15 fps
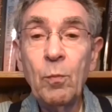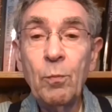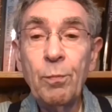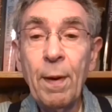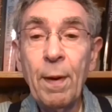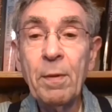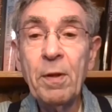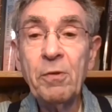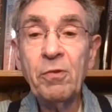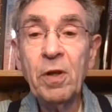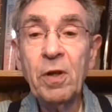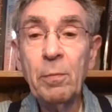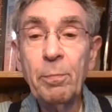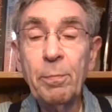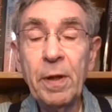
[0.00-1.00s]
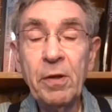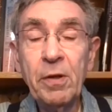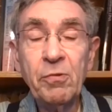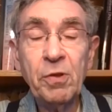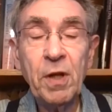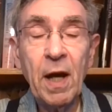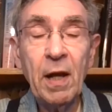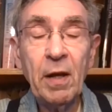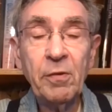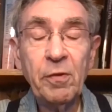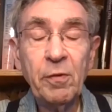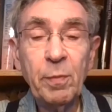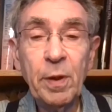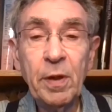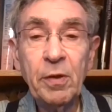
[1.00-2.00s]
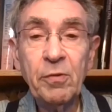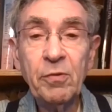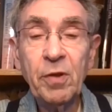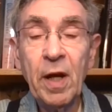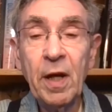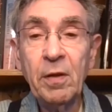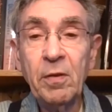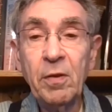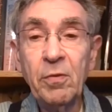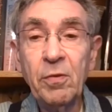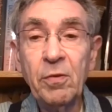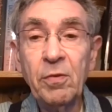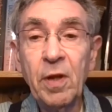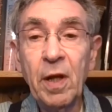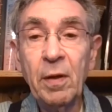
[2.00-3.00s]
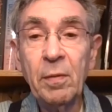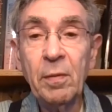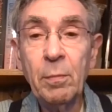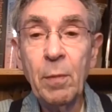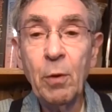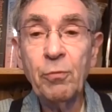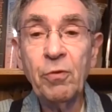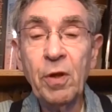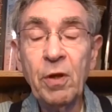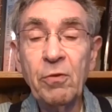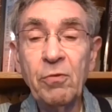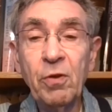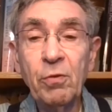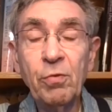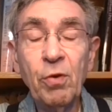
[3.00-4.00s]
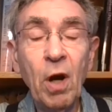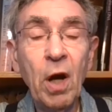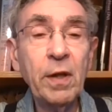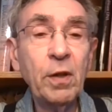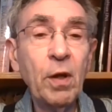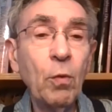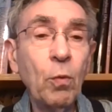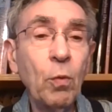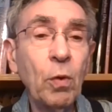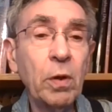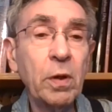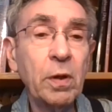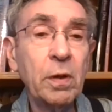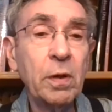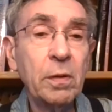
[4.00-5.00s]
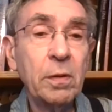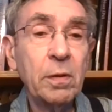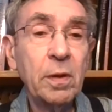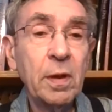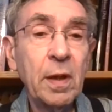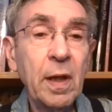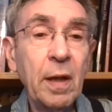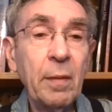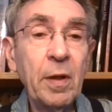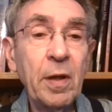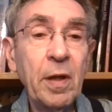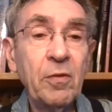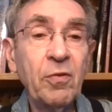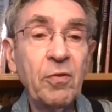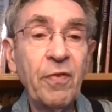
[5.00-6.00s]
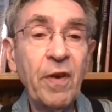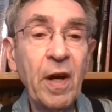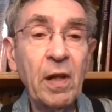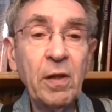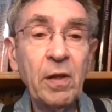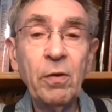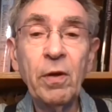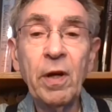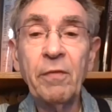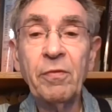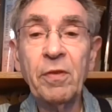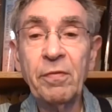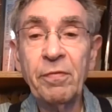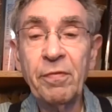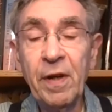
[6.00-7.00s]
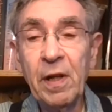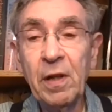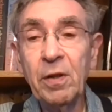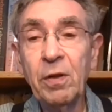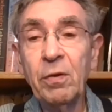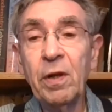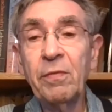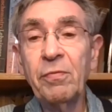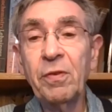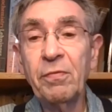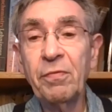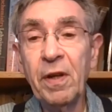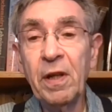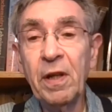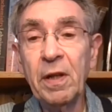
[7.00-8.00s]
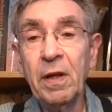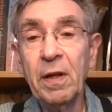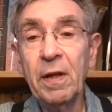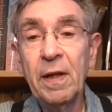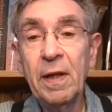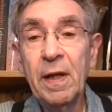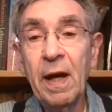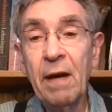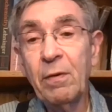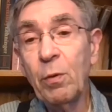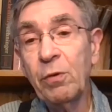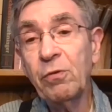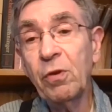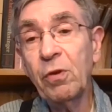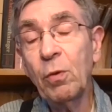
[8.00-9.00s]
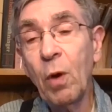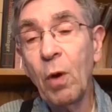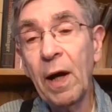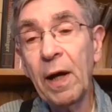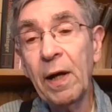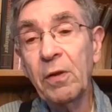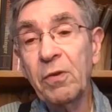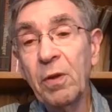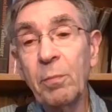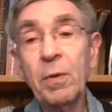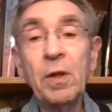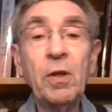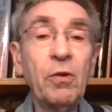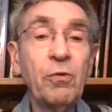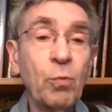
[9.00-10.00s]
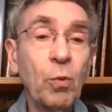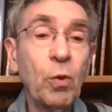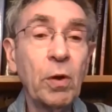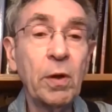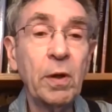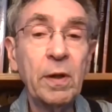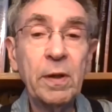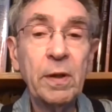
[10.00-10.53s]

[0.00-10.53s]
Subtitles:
probably the single biggest challenge of being a scientist is that most things you try don't work. I mean, it's failure after failure after failure. Every once in a while, something does work.